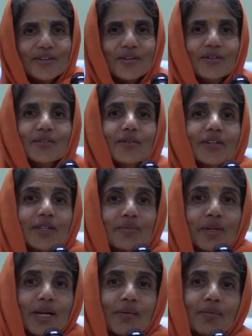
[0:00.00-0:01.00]
you can
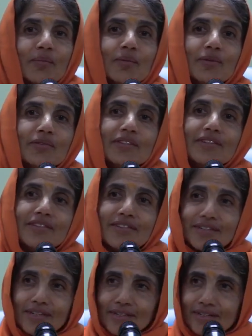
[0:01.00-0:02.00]
become a
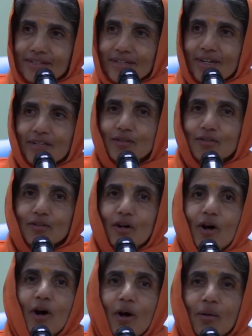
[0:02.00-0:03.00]
musician, a
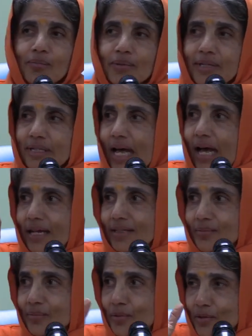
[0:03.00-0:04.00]
top
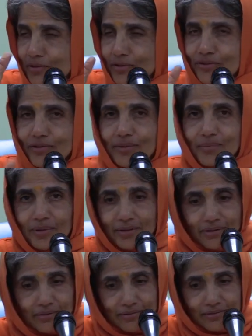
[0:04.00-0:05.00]
class musician,
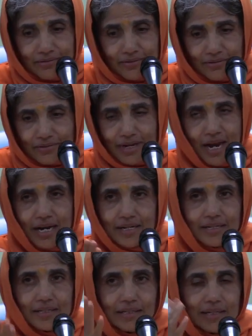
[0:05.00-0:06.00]
because your
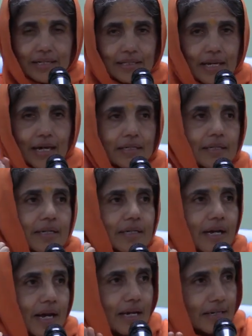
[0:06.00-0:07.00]
hand is like that
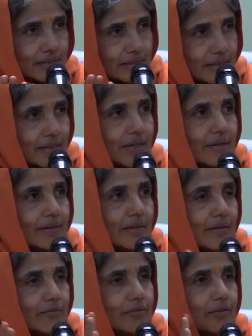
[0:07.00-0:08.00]
and
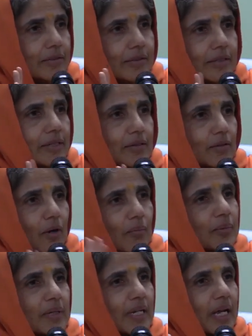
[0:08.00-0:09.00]
everything, a
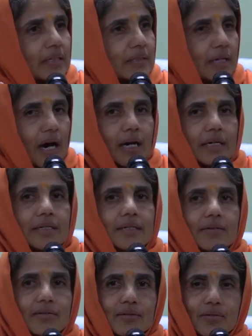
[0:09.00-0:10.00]
top class
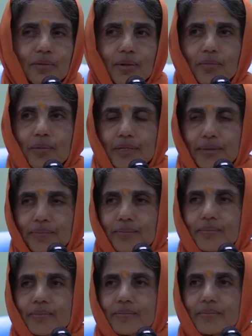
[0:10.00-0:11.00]
artist you will be.
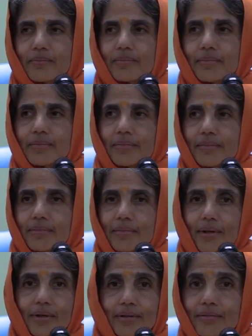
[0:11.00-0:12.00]

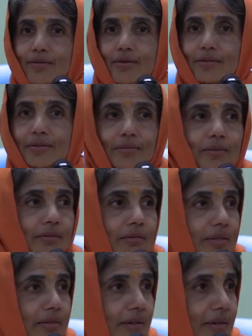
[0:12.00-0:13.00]
And of course, he was
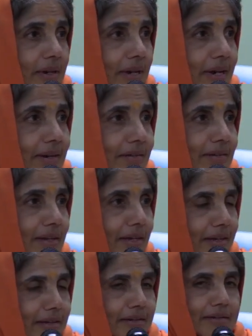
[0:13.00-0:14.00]
such a great
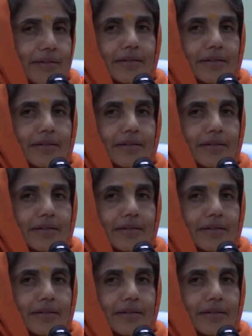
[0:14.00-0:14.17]
singer.